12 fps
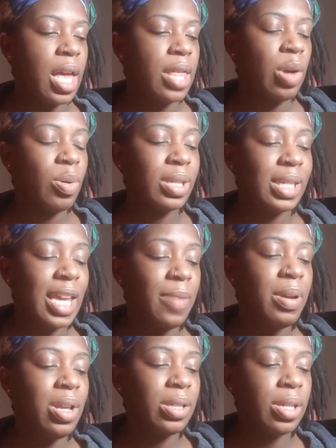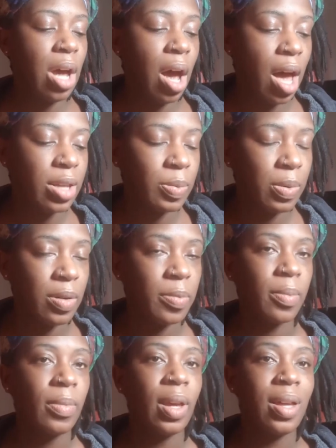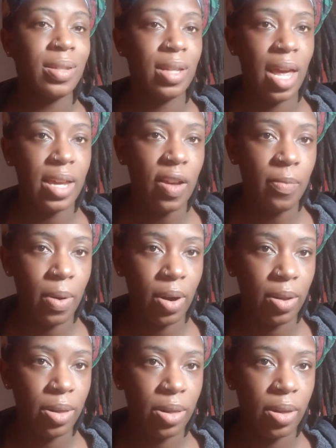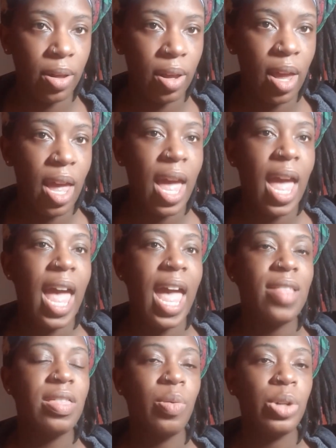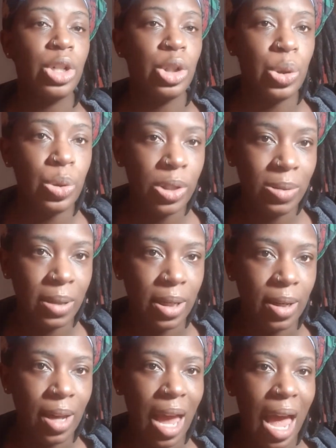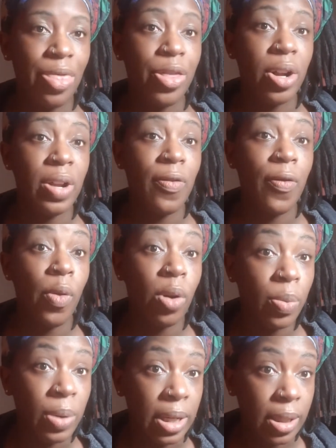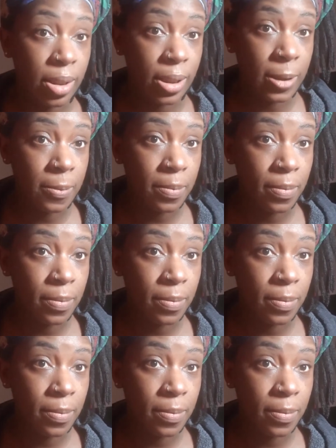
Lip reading: they would keep me into the hospital until I gave birth, and they would induce me at 34 weeks.